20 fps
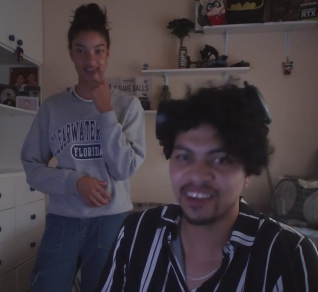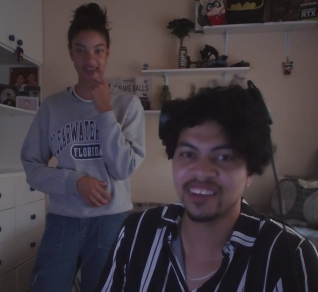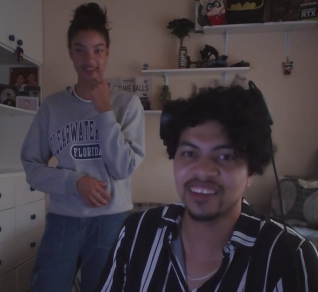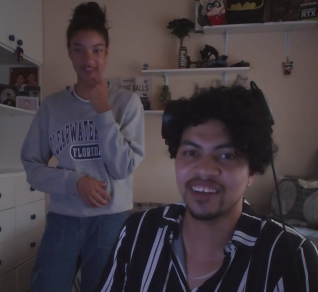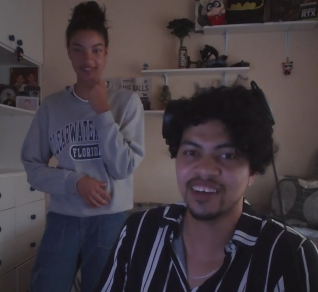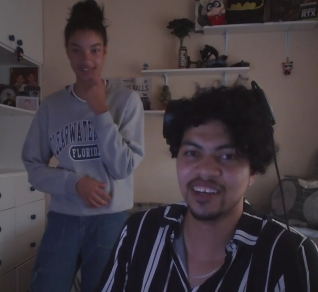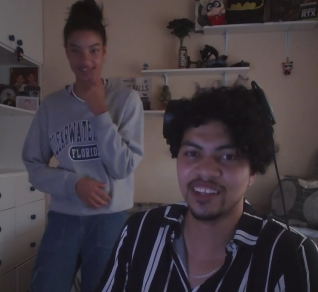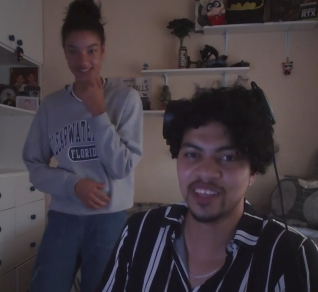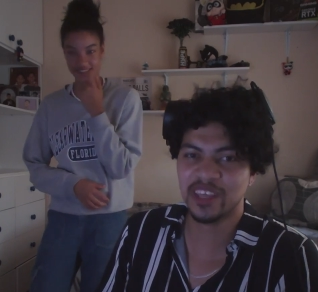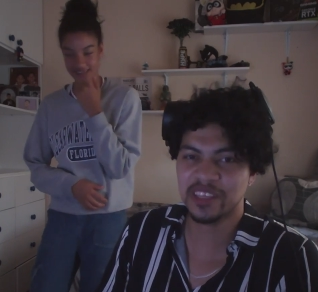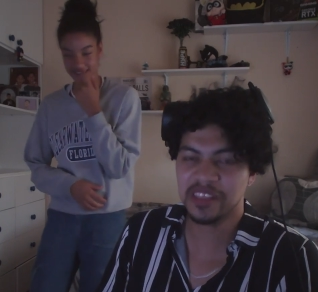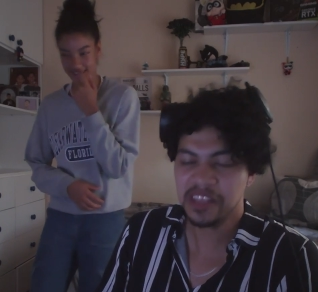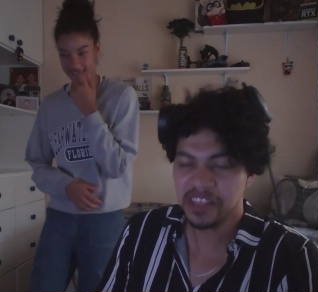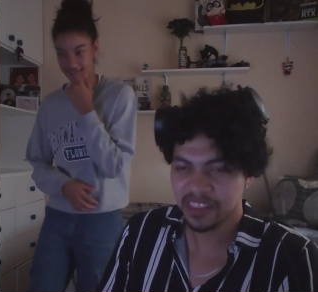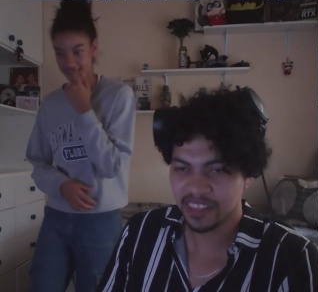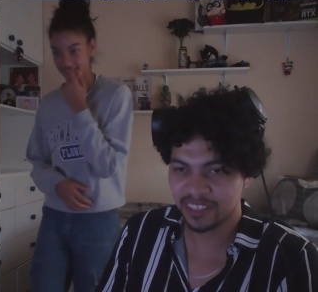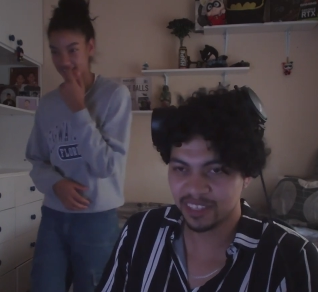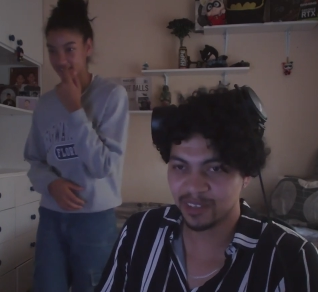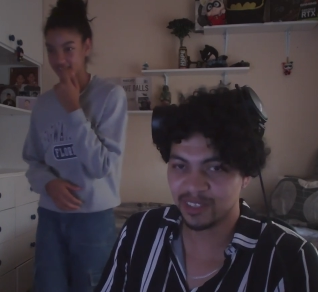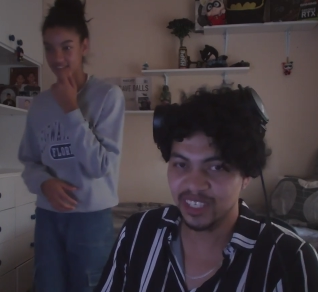Speaker 1: oh, they
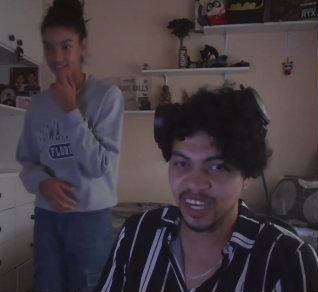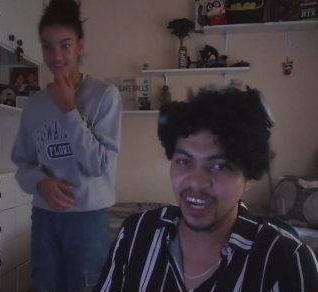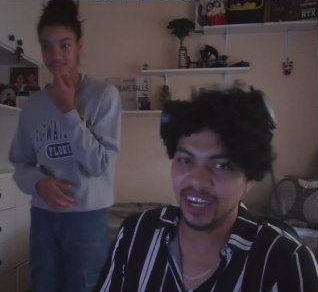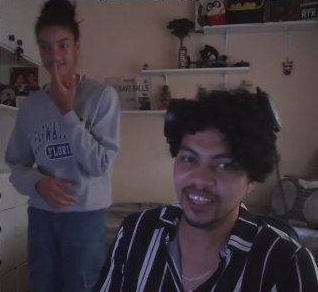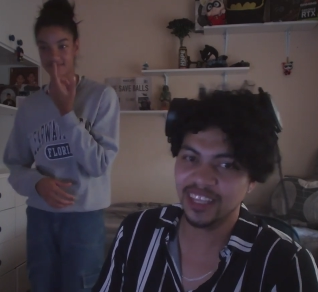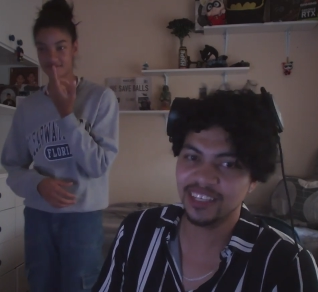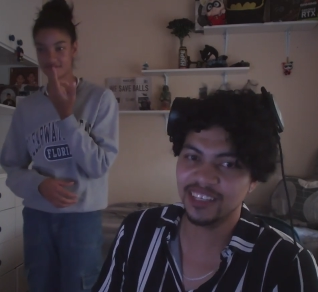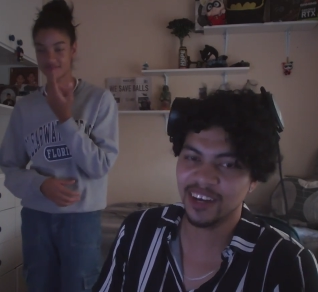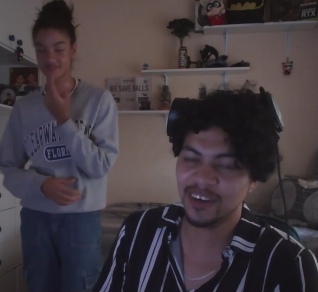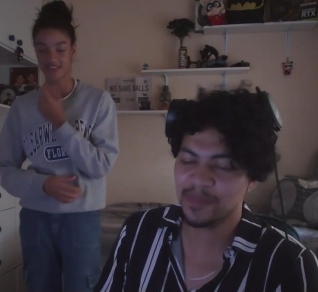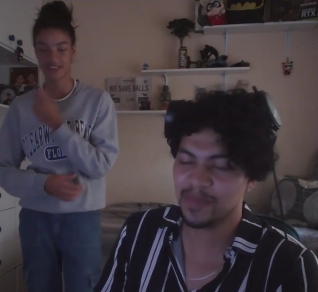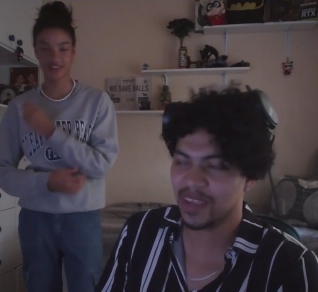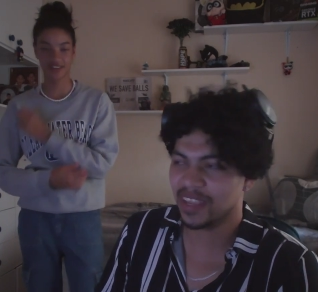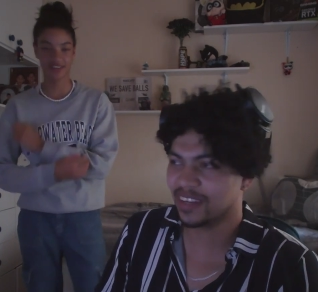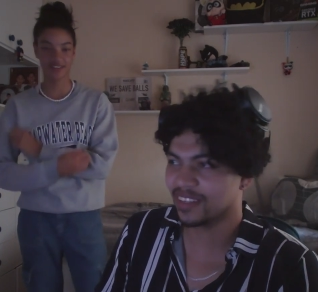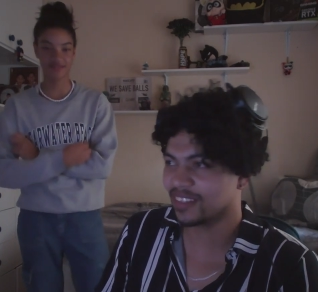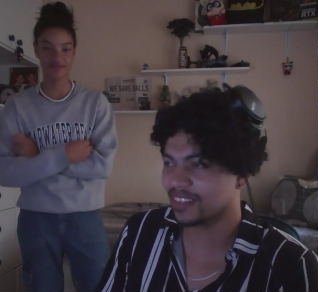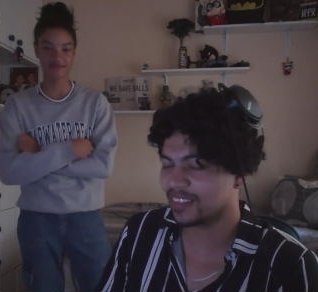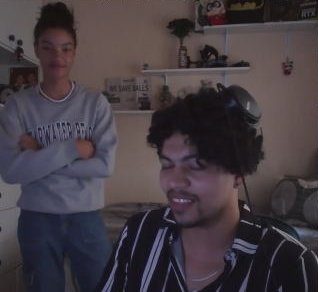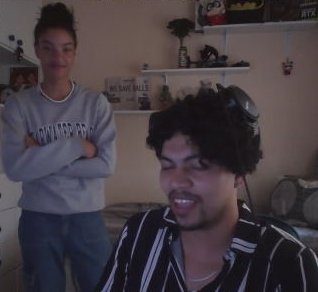so junk. They junk yeah.
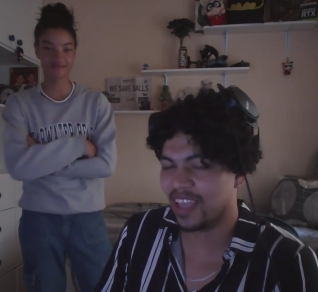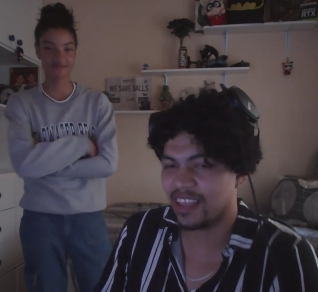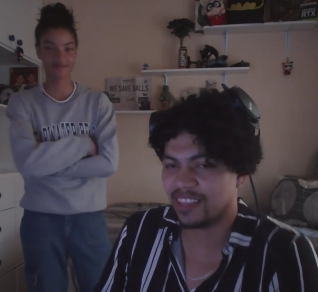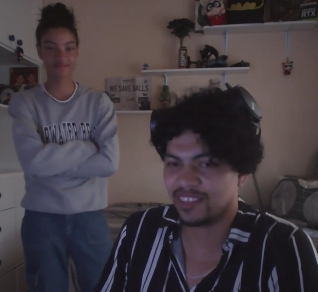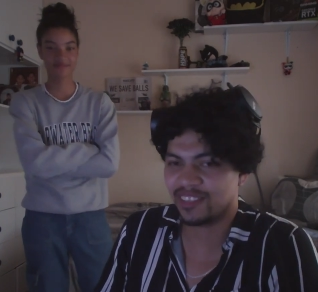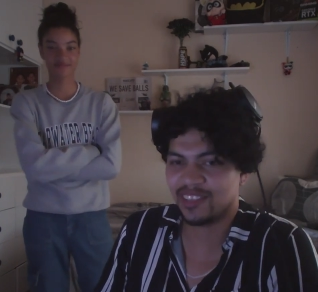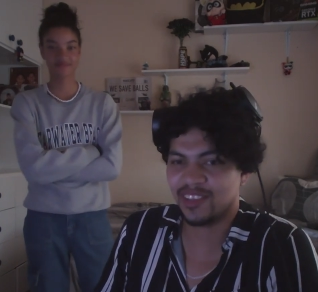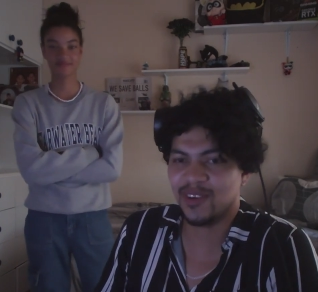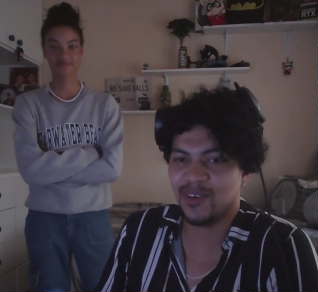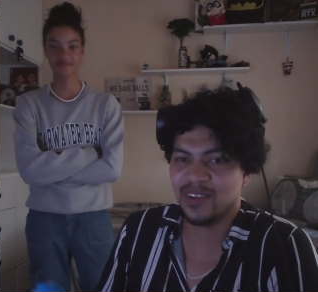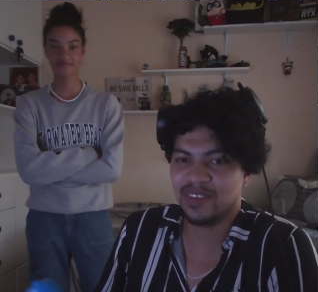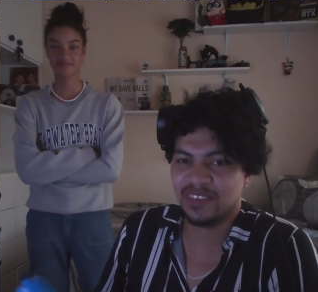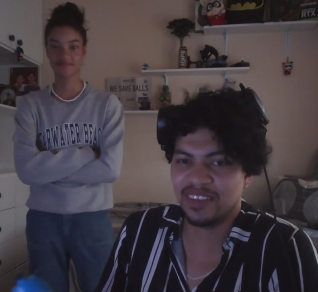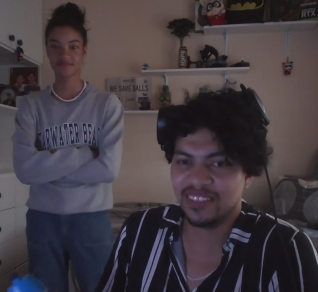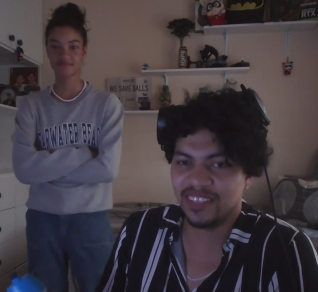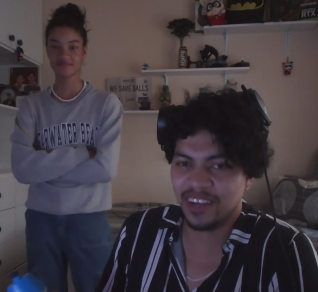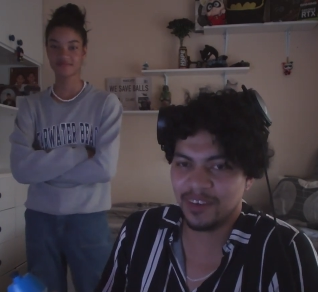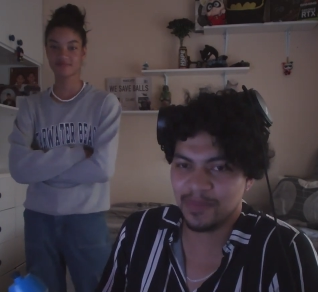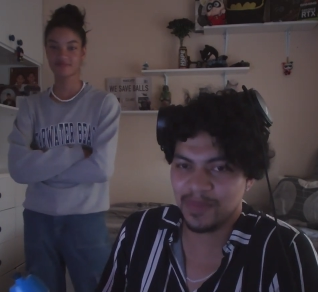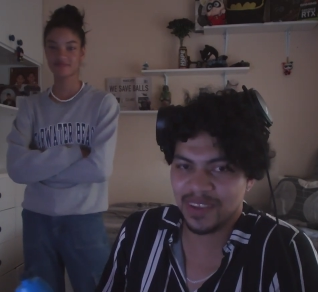parents. Ah, screw it. They
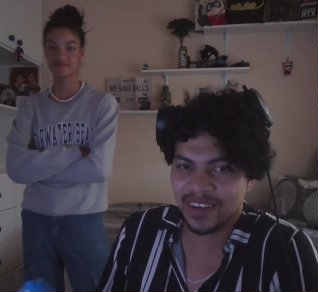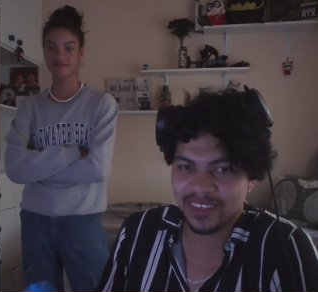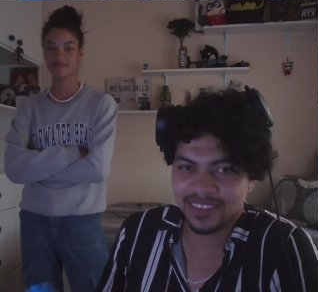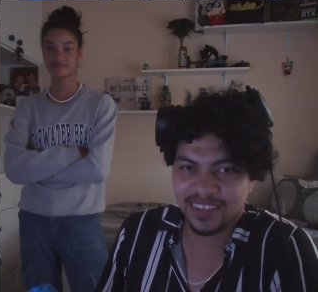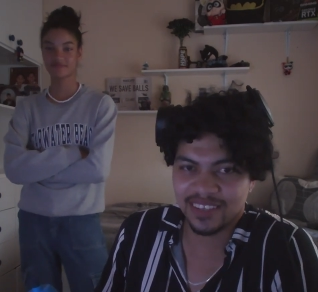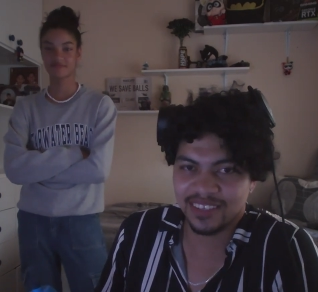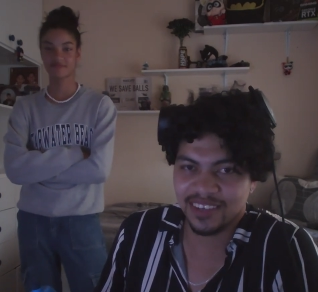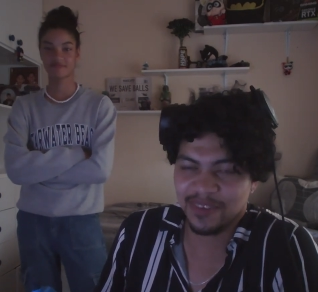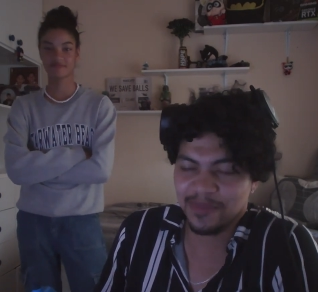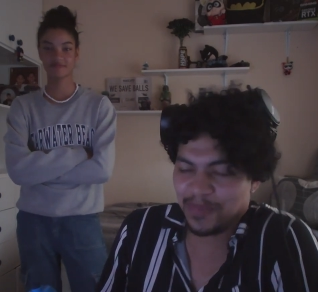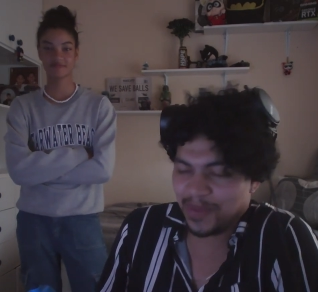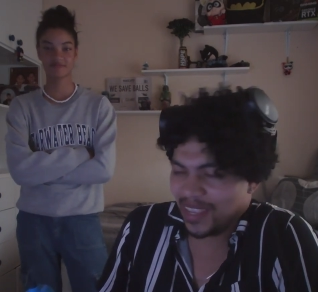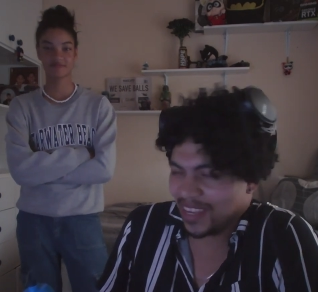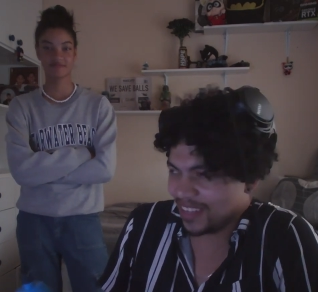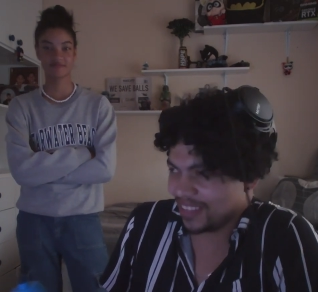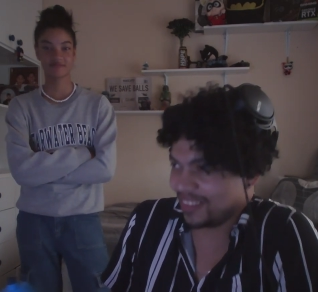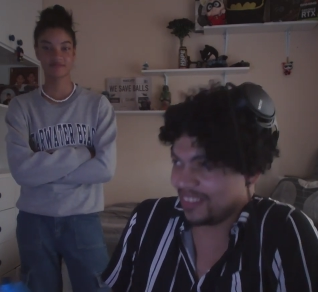junk parents. They junk parents.